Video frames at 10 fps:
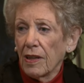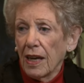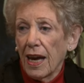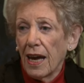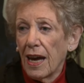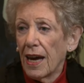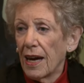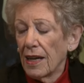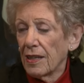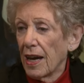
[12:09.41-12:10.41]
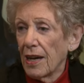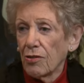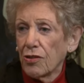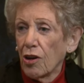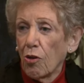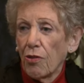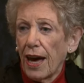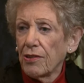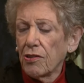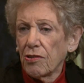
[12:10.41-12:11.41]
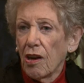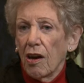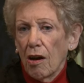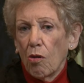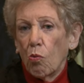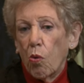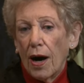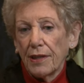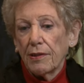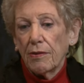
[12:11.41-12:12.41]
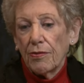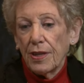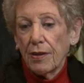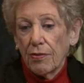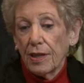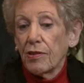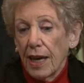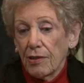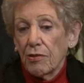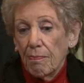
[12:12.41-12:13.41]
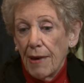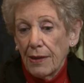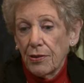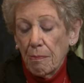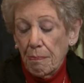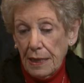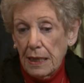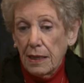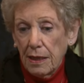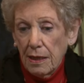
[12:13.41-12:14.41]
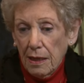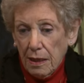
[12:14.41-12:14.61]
Oh, yes. And, yes. and so that's what the, this has meant to me